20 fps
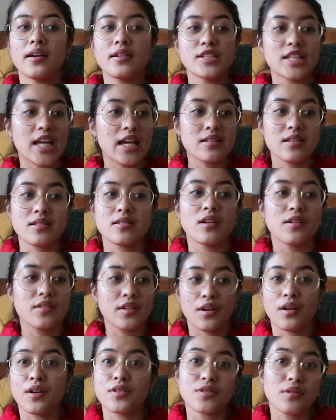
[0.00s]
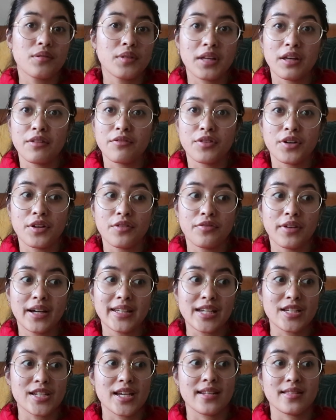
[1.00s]
chances are they're also looking for a
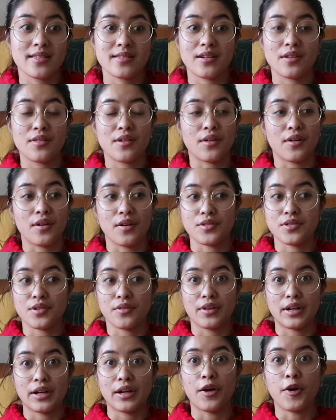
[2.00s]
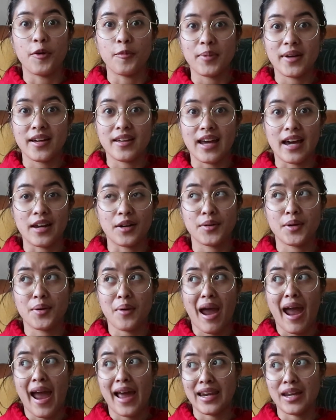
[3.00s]
friend, and chances are they're also very open. I don't know
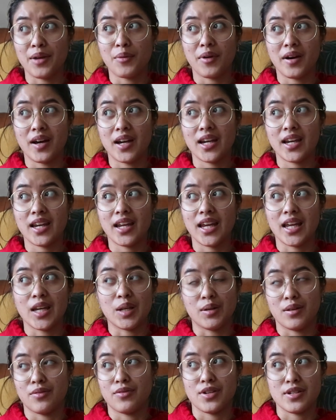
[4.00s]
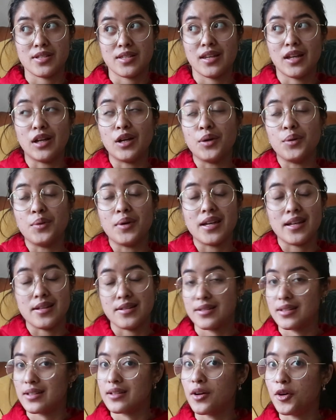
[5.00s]
anyone in university who
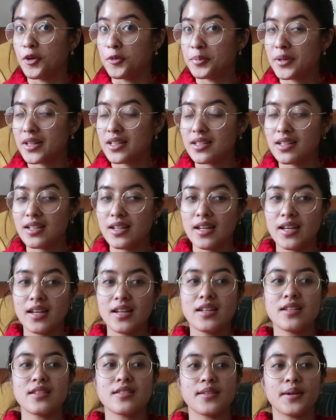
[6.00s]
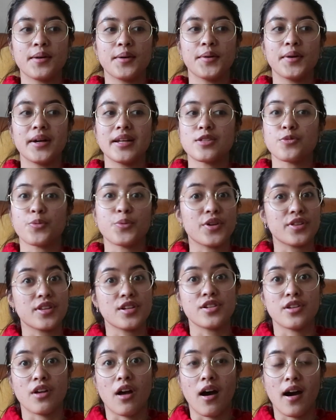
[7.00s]
isn't open, so it's worth
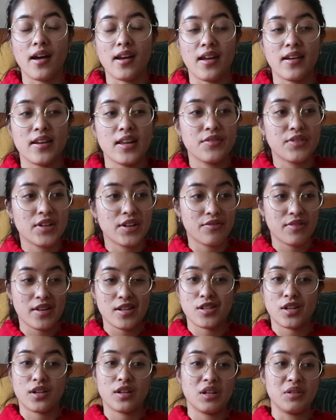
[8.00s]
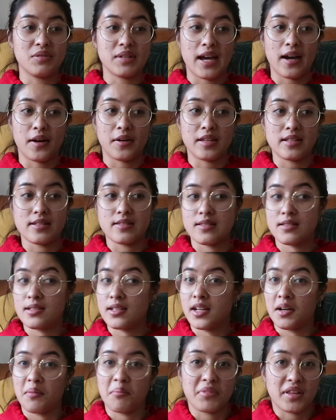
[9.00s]
a shot. And even if they turn you down, it's
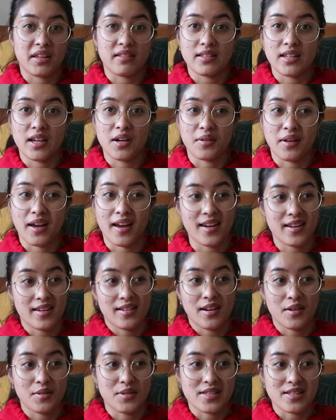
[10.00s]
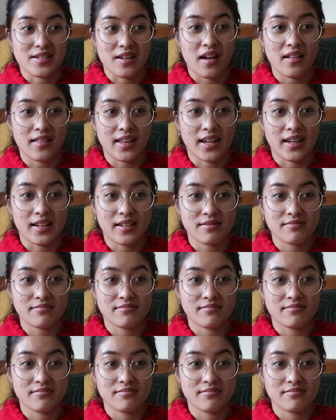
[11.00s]
completely okay. You know, it's not like